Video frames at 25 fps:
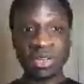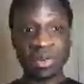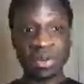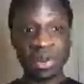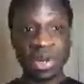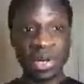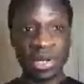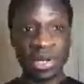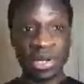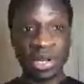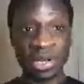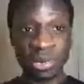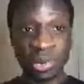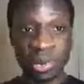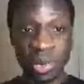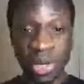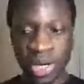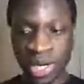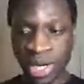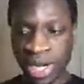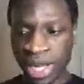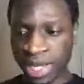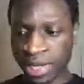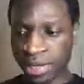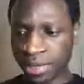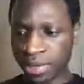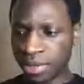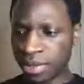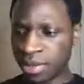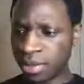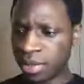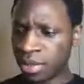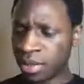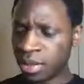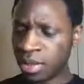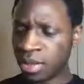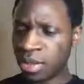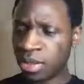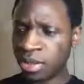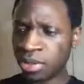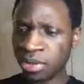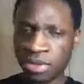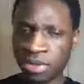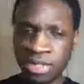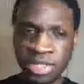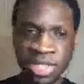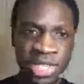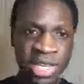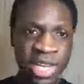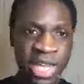in a period where like
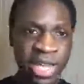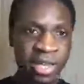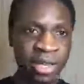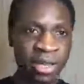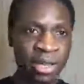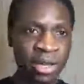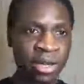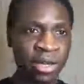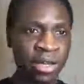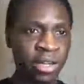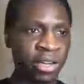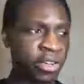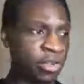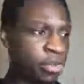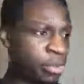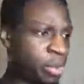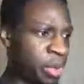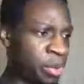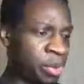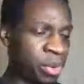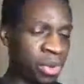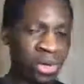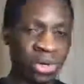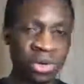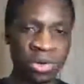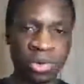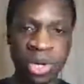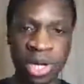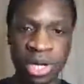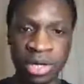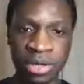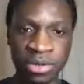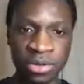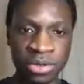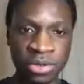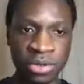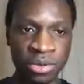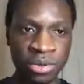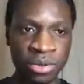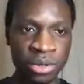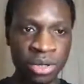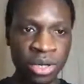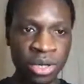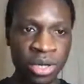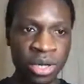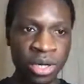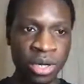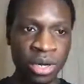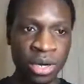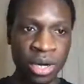you see like a lot of people around you
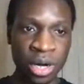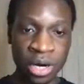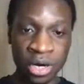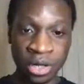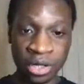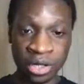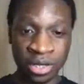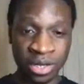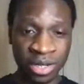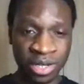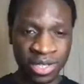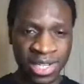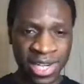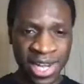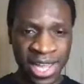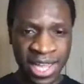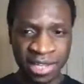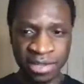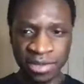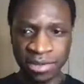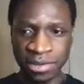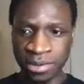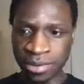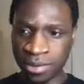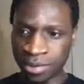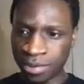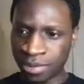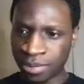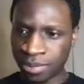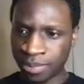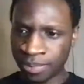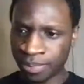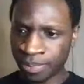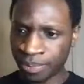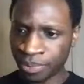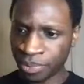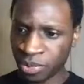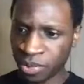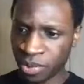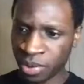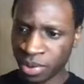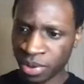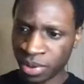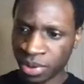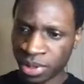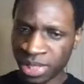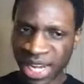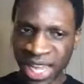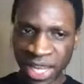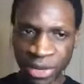are not like you,
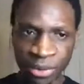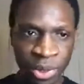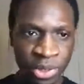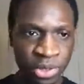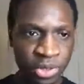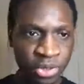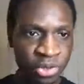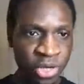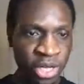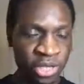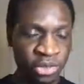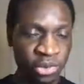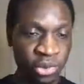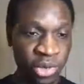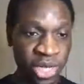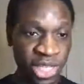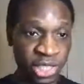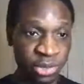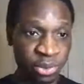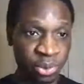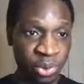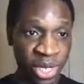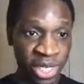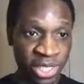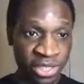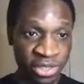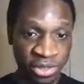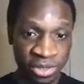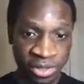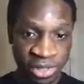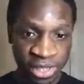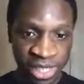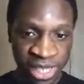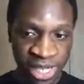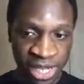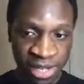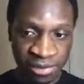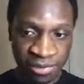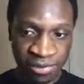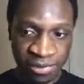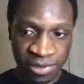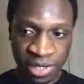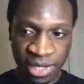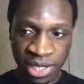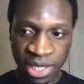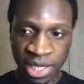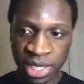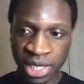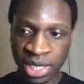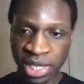like when you try to express yourself,
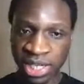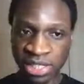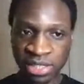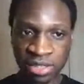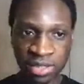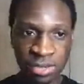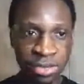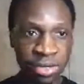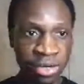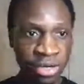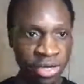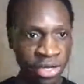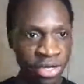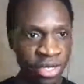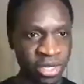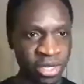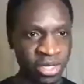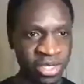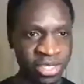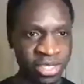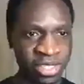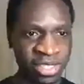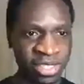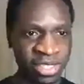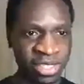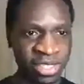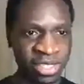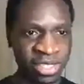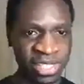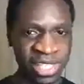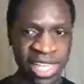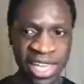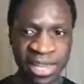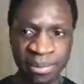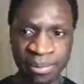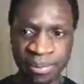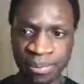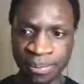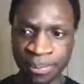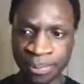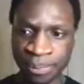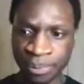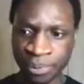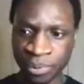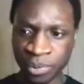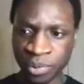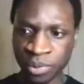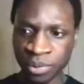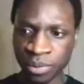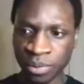it's no longer the same.
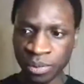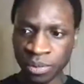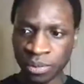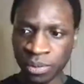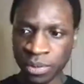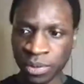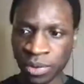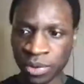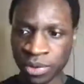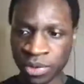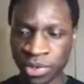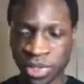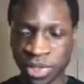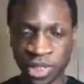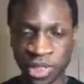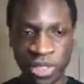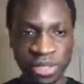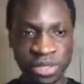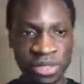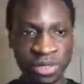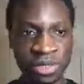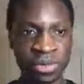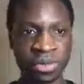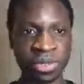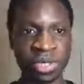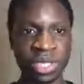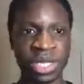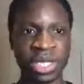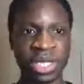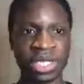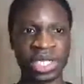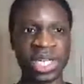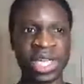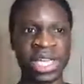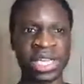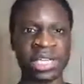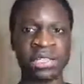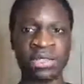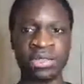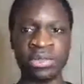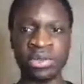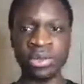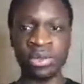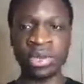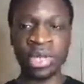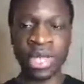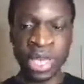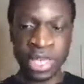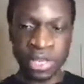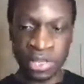Just know that like you can
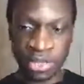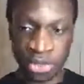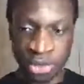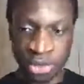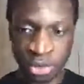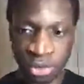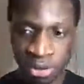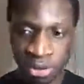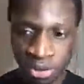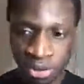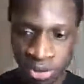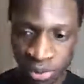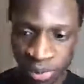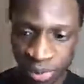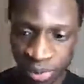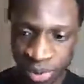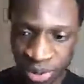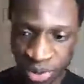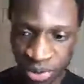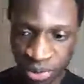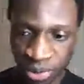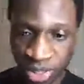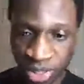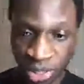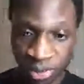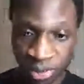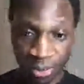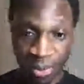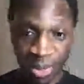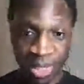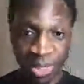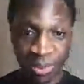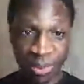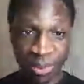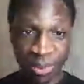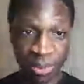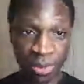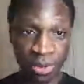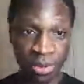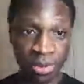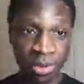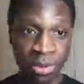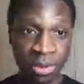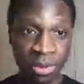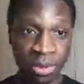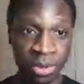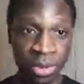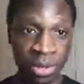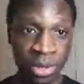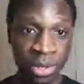choose to be around people
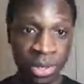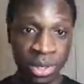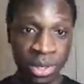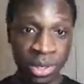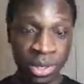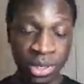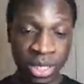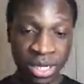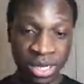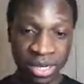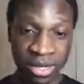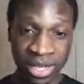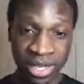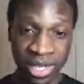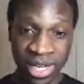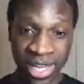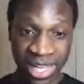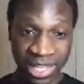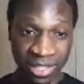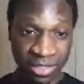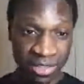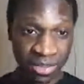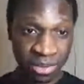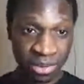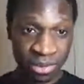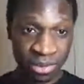that are like you.